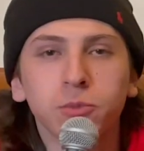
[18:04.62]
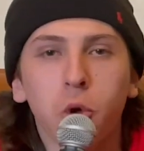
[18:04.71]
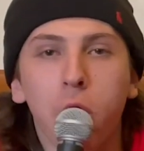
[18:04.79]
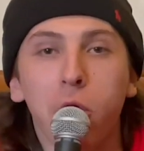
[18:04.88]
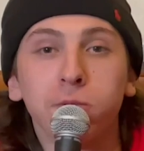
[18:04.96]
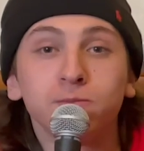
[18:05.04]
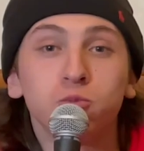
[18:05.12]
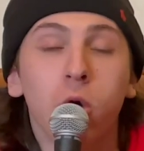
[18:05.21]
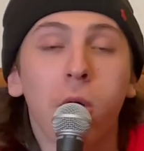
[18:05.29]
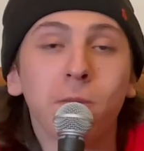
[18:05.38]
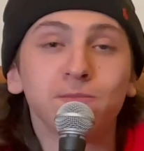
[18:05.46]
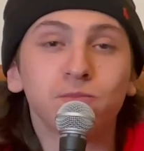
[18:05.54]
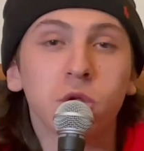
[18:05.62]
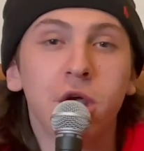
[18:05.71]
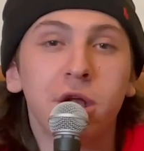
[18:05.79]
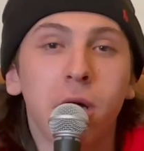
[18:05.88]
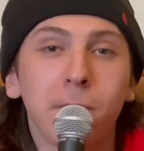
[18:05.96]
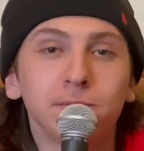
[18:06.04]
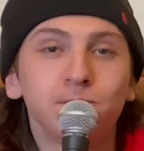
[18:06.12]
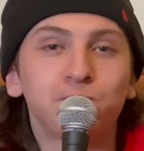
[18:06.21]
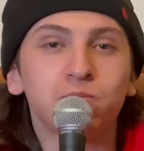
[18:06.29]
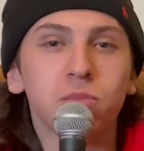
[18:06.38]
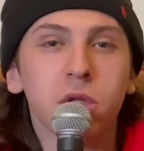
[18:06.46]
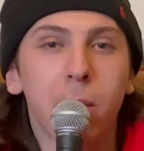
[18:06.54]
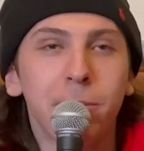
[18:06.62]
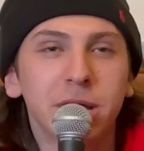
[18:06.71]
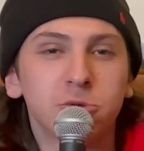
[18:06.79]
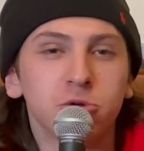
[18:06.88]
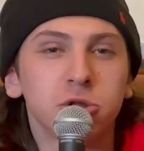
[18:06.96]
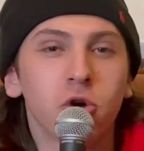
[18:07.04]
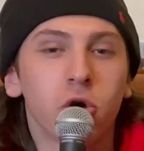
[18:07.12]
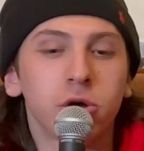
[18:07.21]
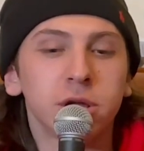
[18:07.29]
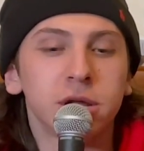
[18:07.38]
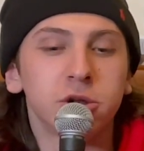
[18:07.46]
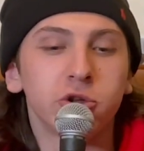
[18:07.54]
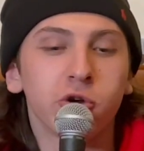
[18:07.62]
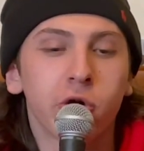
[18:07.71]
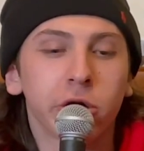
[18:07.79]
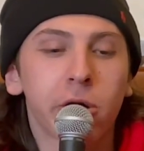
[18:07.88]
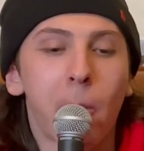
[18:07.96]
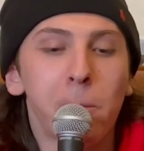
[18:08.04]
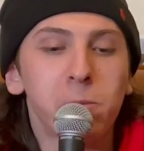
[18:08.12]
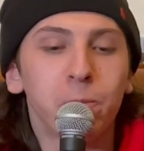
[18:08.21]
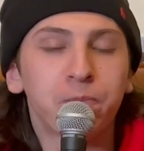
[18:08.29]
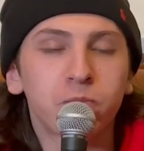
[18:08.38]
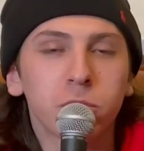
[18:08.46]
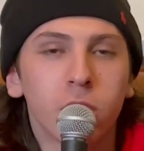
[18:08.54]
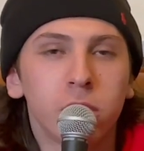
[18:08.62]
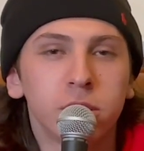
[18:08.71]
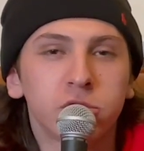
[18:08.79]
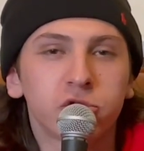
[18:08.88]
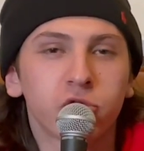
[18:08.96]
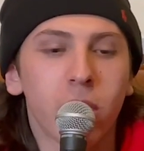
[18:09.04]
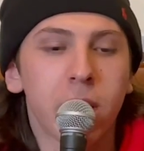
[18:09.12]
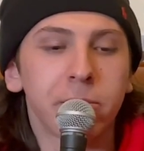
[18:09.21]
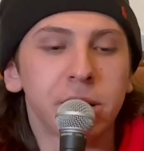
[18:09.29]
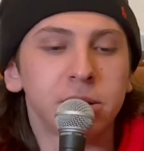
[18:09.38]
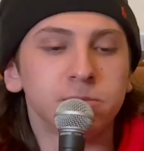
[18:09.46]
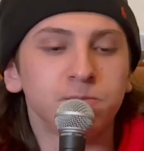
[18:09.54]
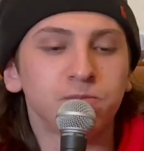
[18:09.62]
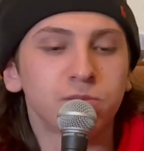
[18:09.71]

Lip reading: Oh, well, hit up Baked with Lori in New York on Instagram and